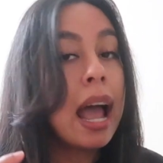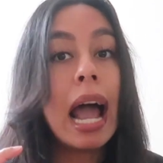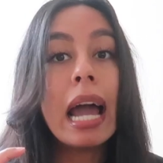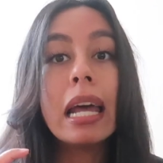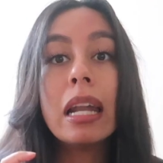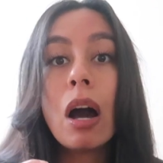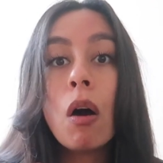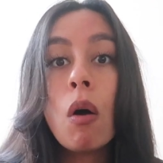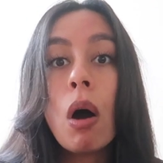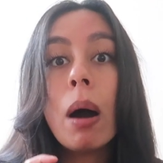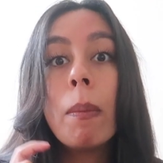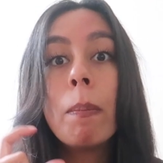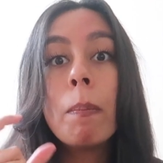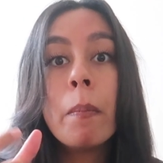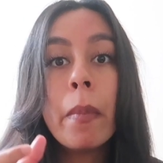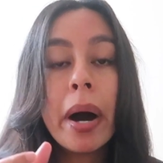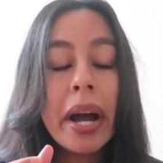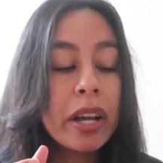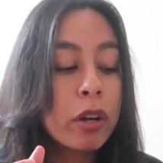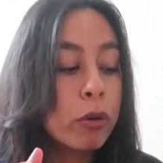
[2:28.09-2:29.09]
And I'll up
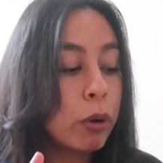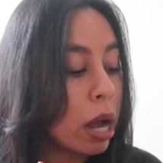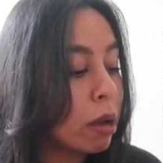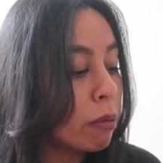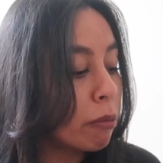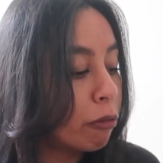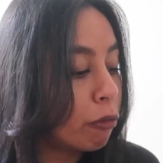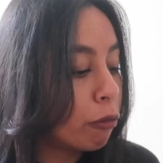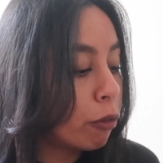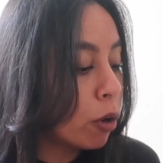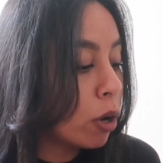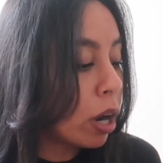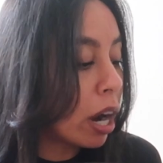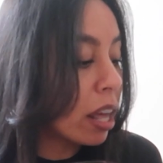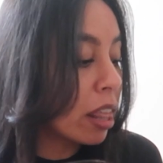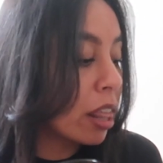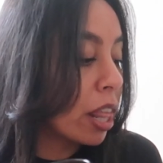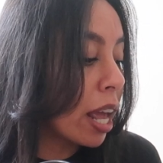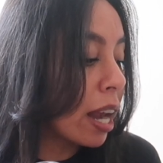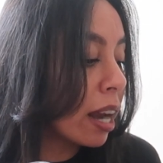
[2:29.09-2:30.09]
my grapefruit.
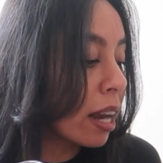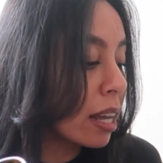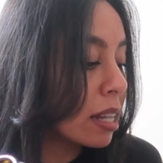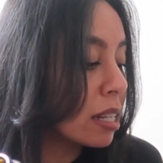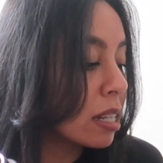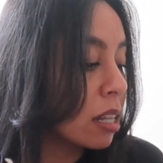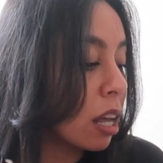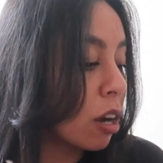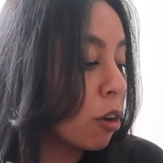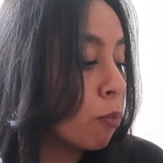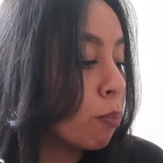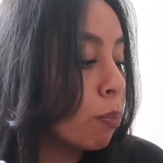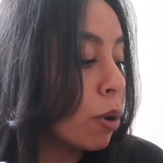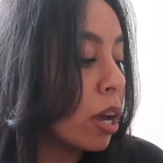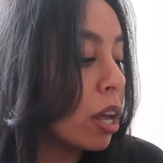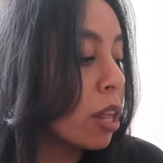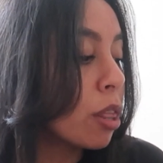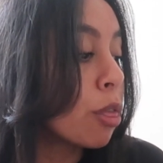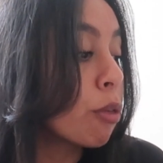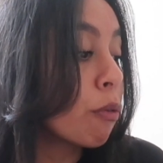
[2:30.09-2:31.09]
I think instead of
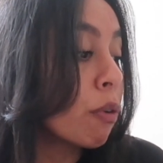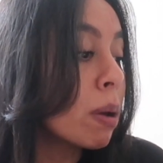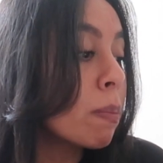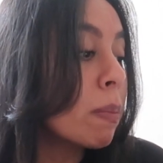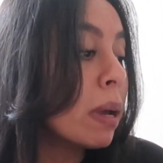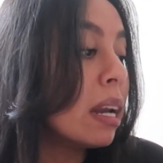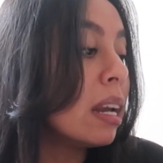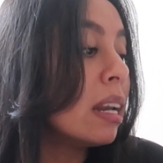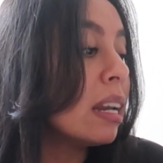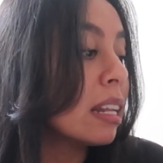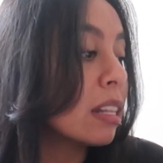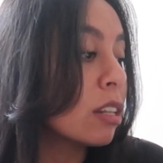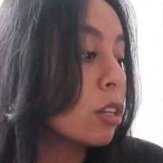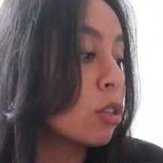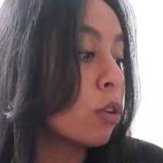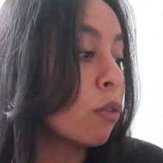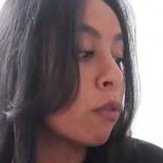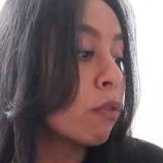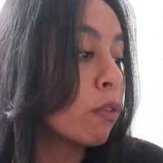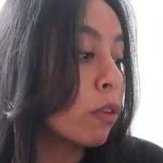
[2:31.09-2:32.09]
putting 3
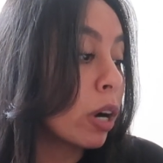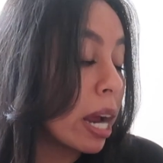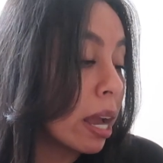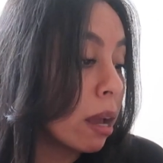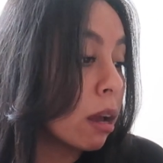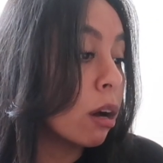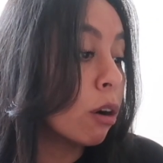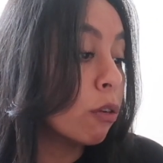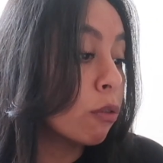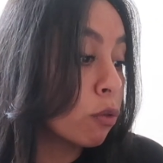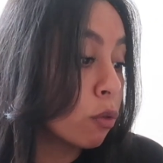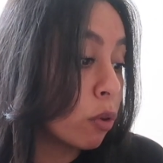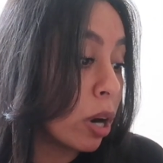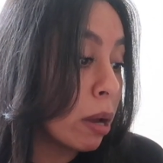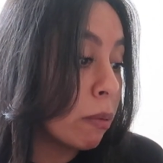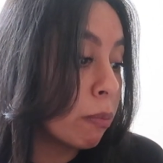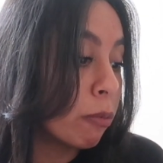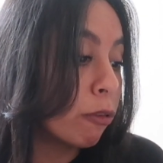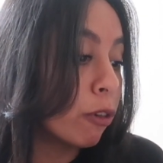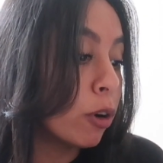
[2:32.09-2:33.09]
milliliters of
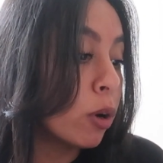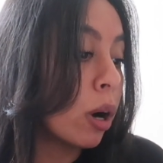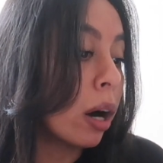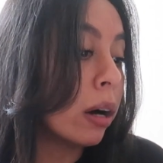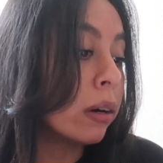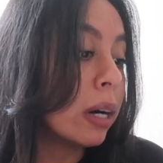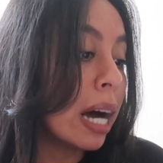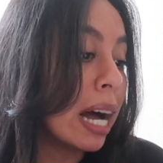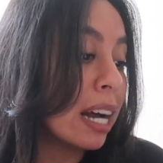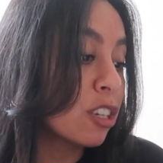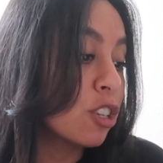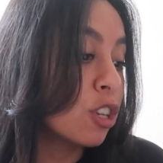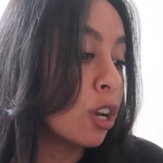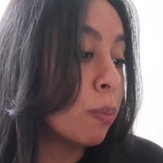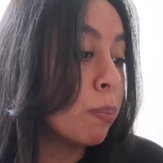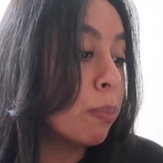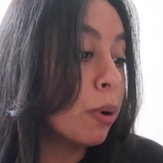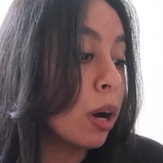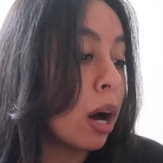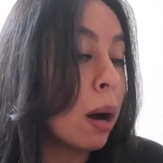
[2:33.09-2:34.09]
grapefruit, I'll actually
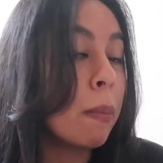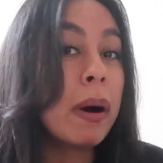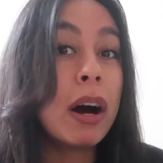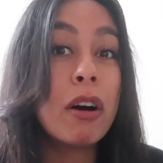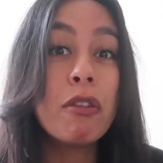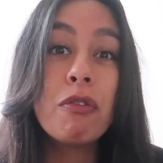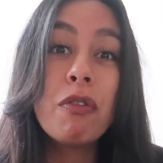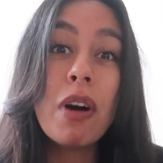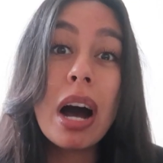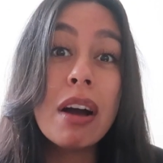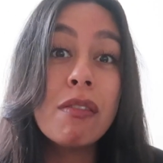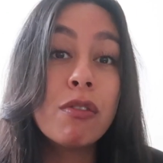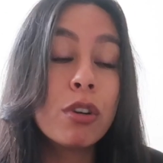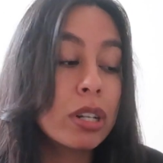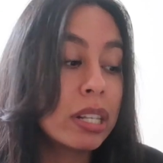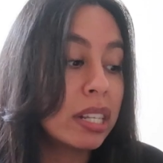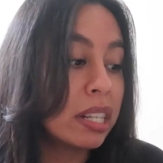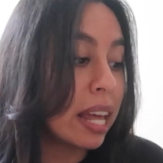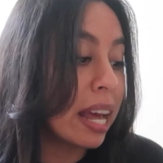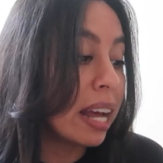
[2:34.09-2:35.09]
put about 5
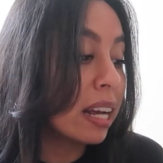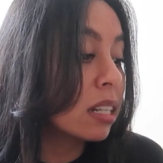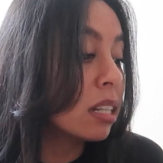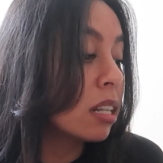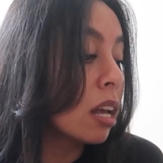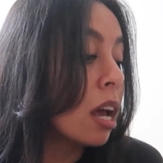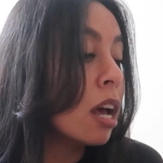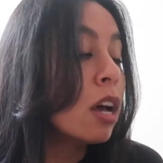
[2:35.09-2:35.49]
or 6.